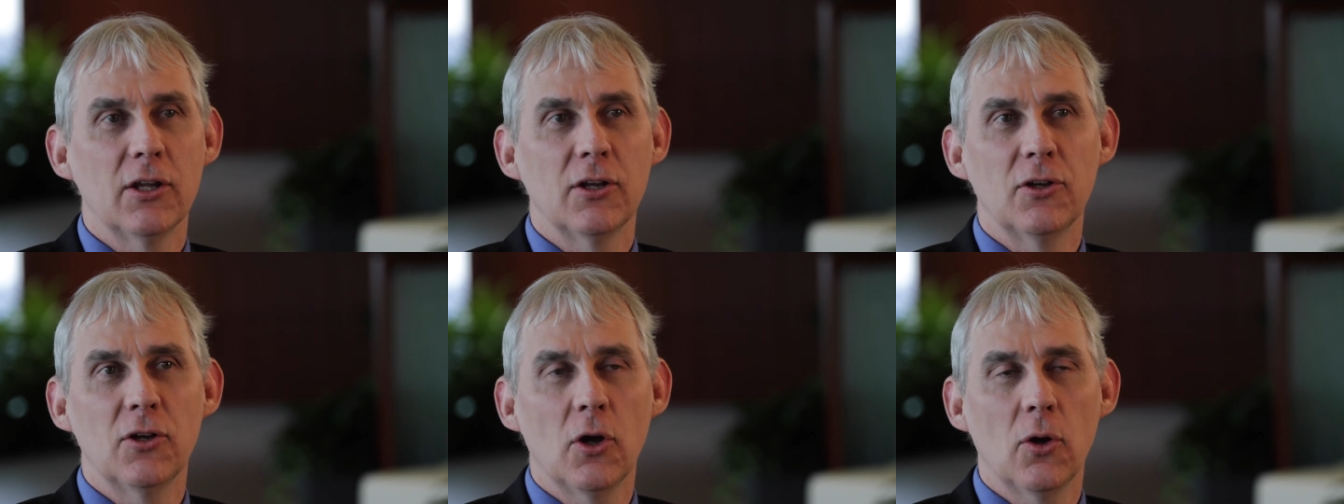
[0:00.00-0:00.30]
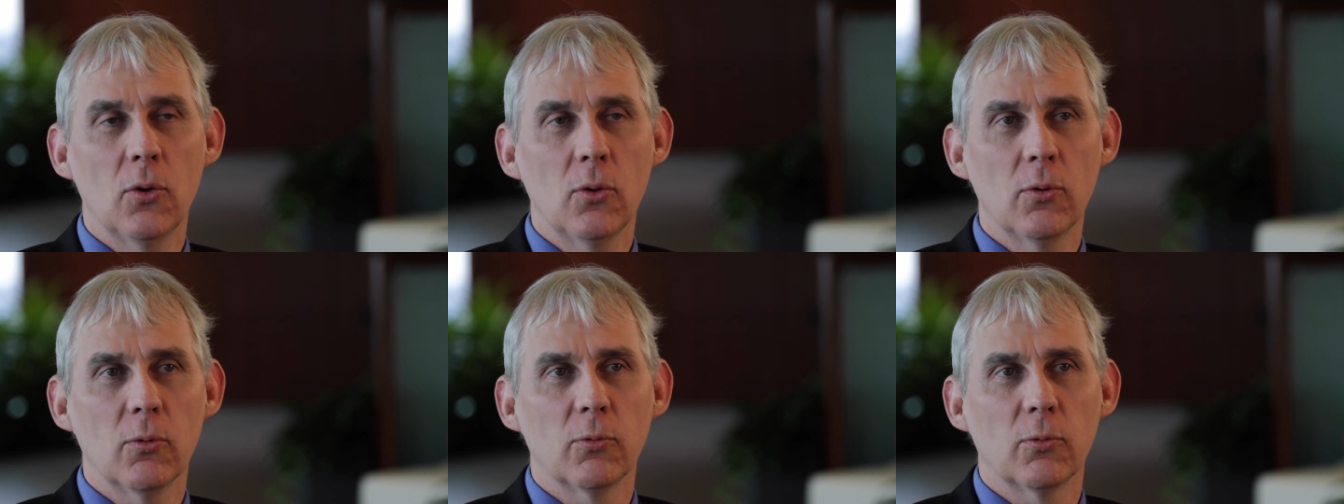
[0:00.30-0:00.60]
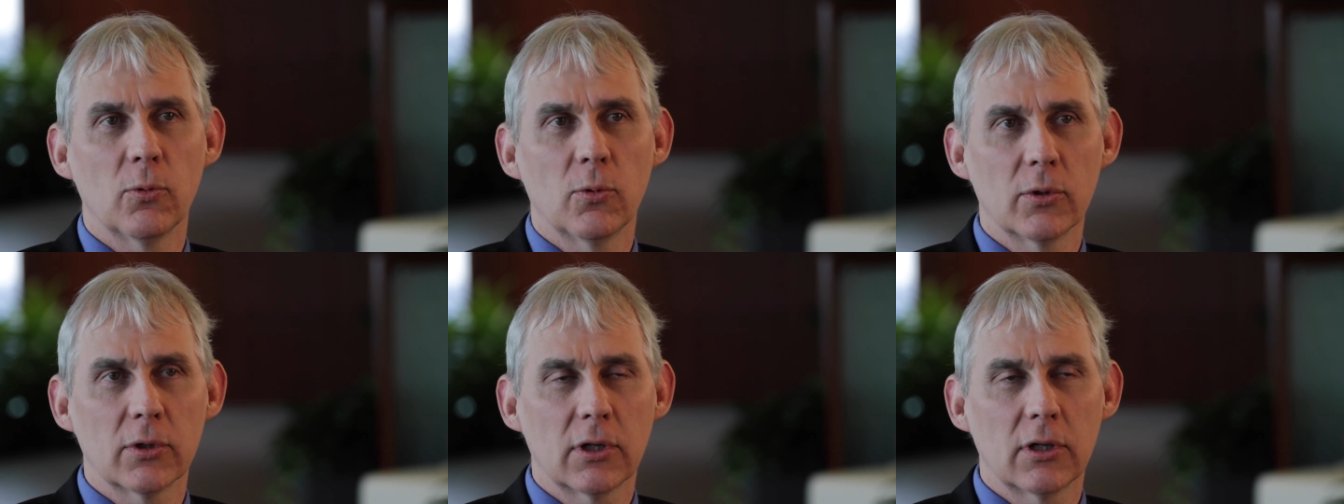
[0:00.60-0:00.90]
no
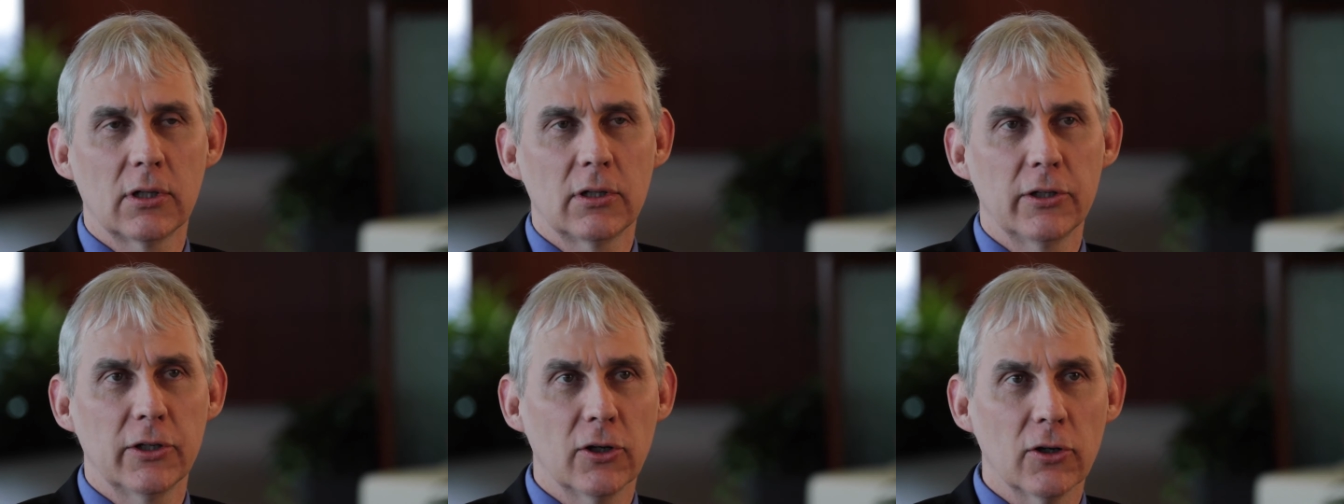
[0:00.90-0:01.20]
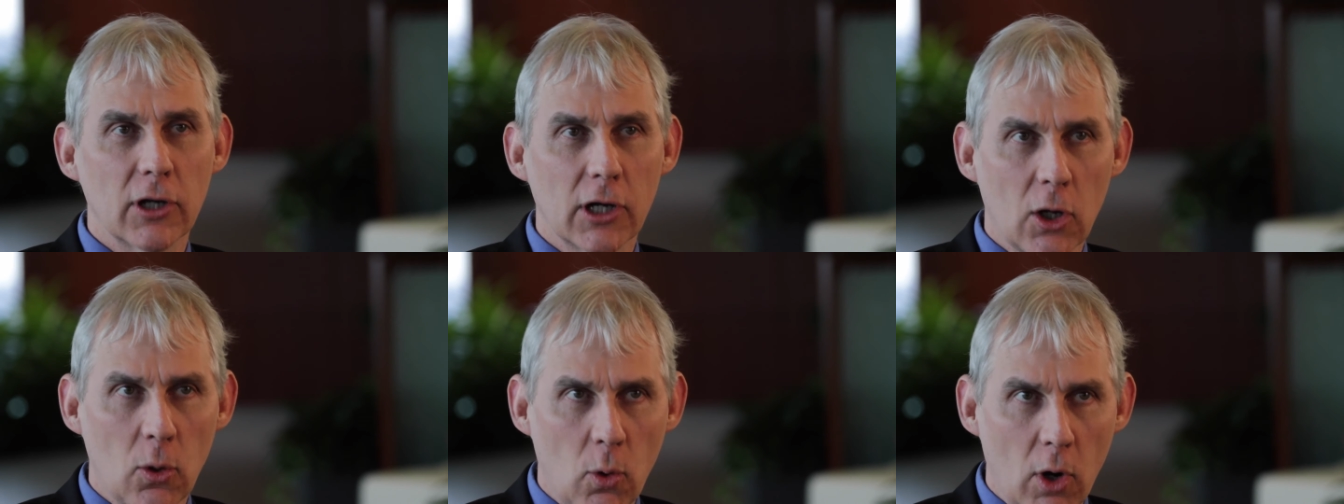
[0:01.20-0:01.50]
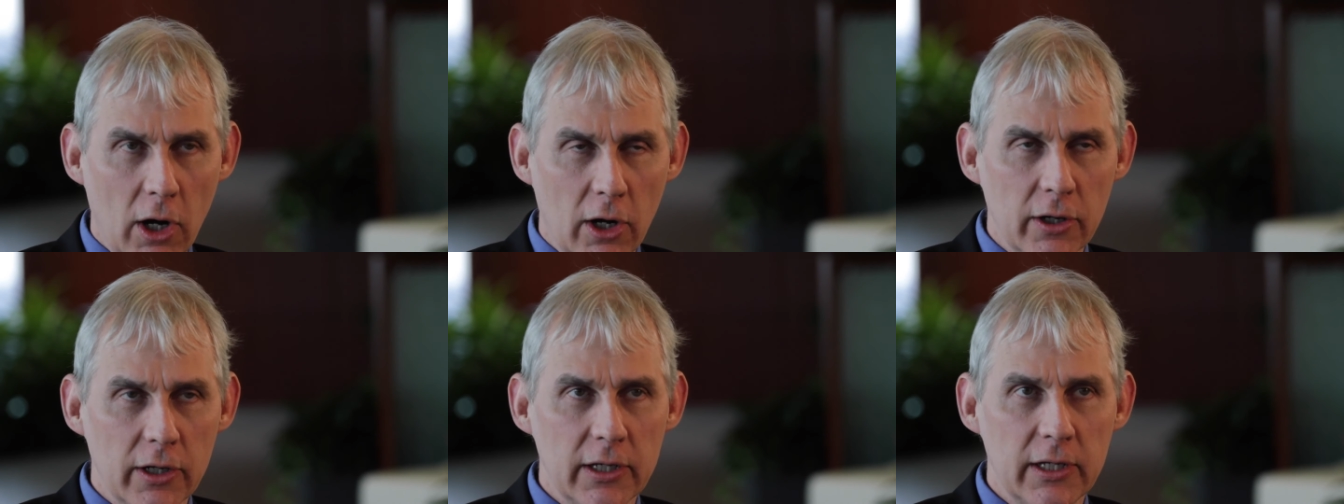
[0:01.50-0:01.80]
clear
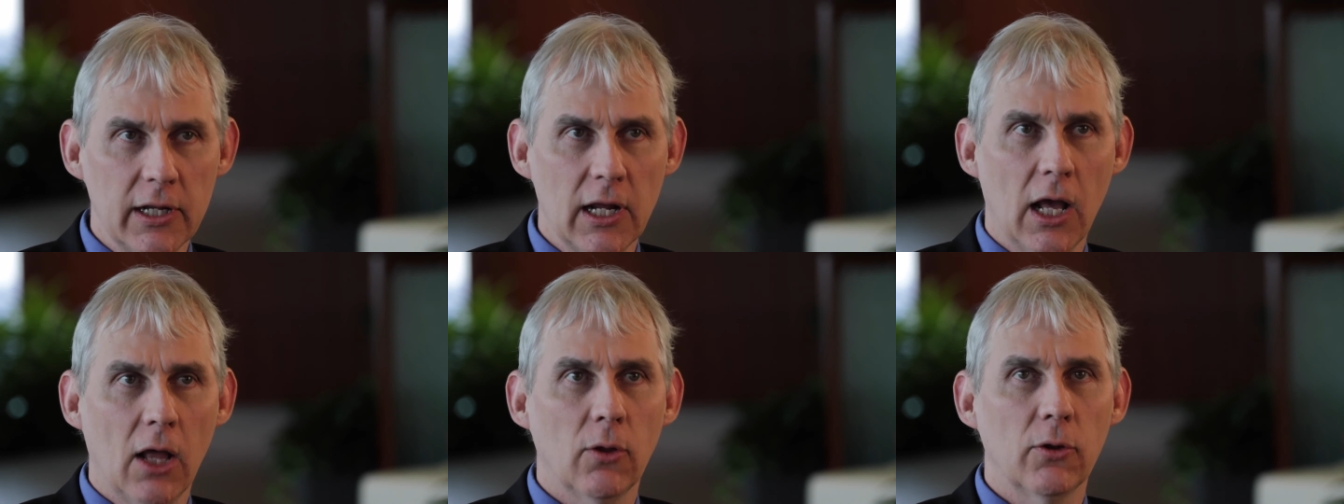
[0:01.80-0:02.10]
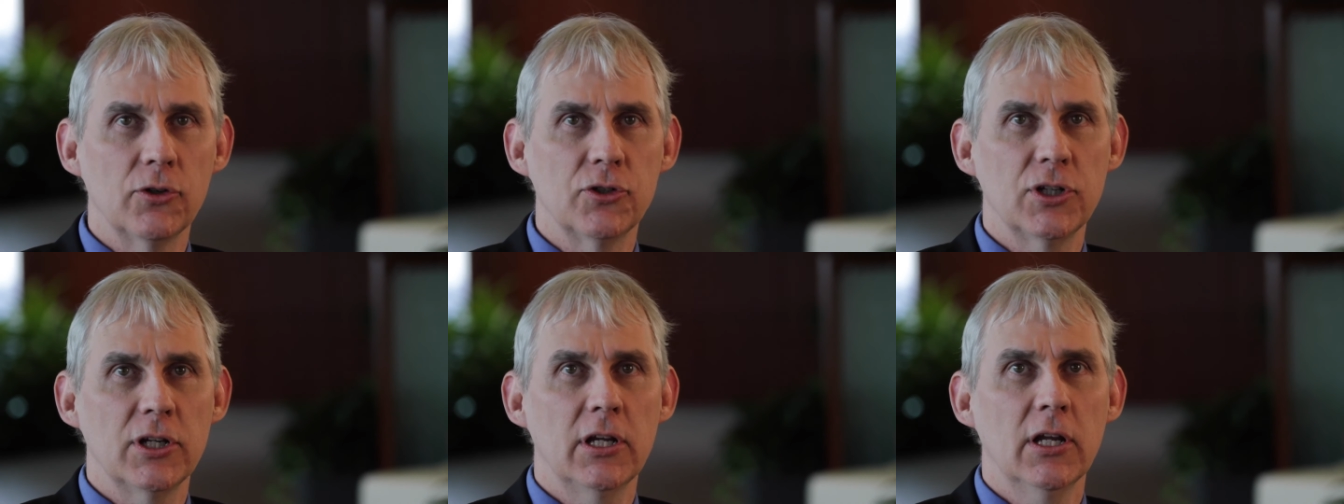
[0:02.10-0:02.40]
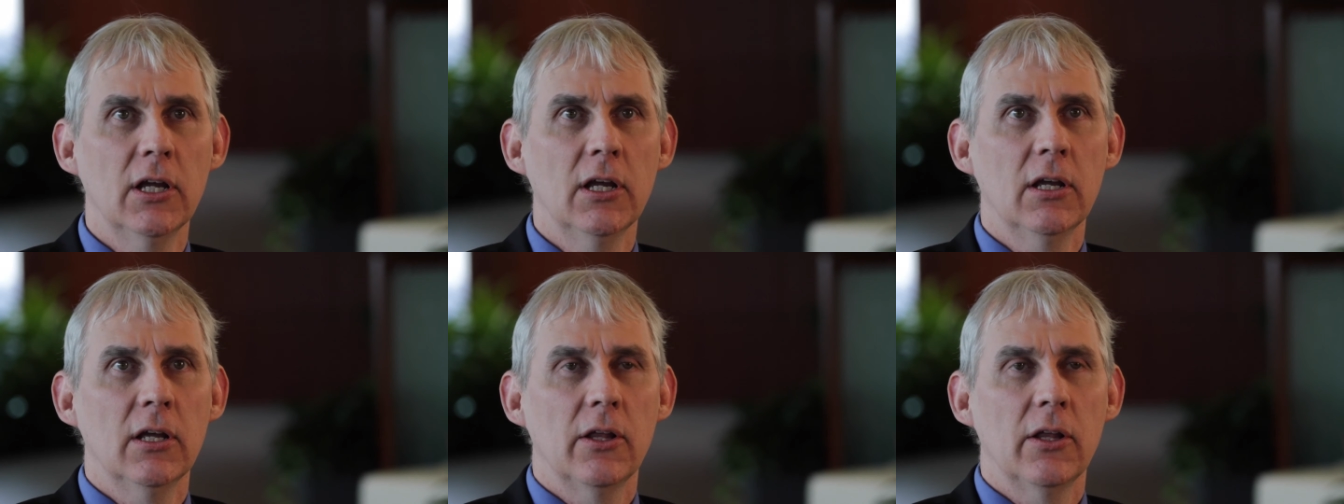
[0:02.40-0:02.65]
acquired etiology,